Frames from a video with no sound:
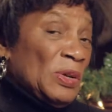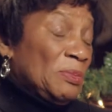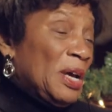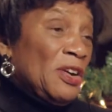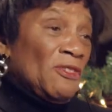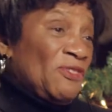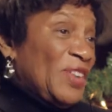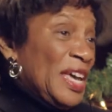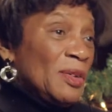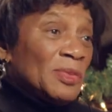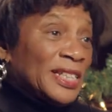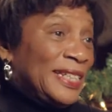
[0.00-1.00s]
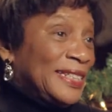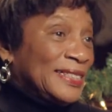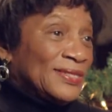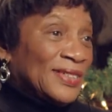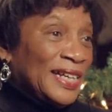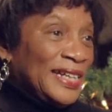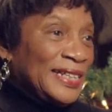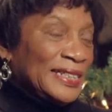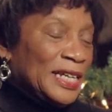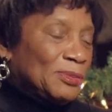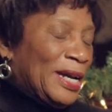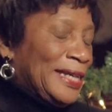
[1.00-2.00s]
with my own family, right?
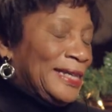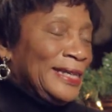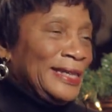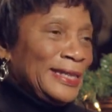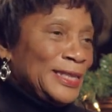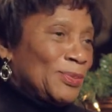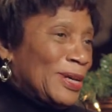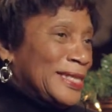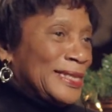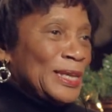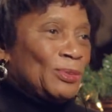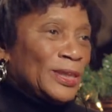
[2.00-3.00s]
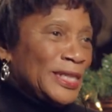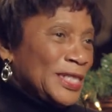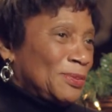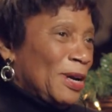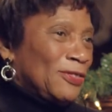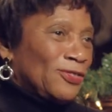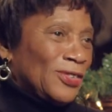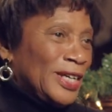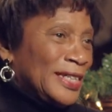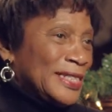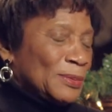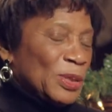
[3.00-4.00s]
Like my kids, my siblings, my
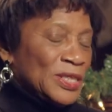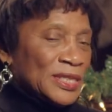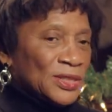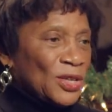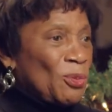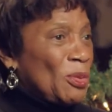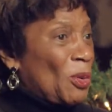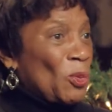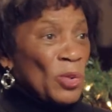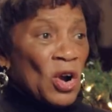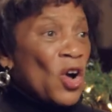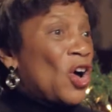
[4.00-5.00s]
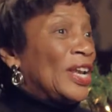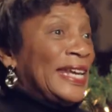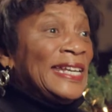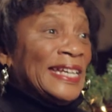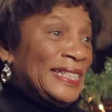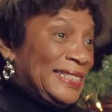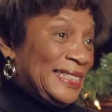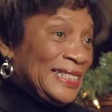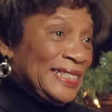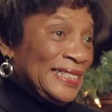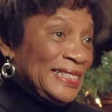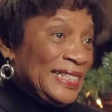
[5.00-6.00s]
friends, because so we're all in it.
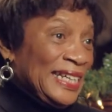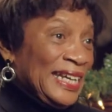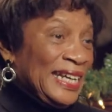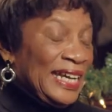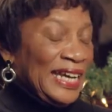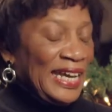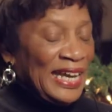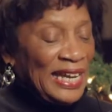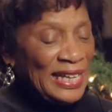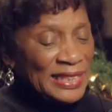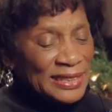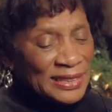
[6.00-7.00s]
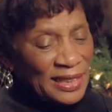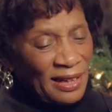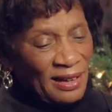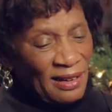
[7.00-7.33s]
And,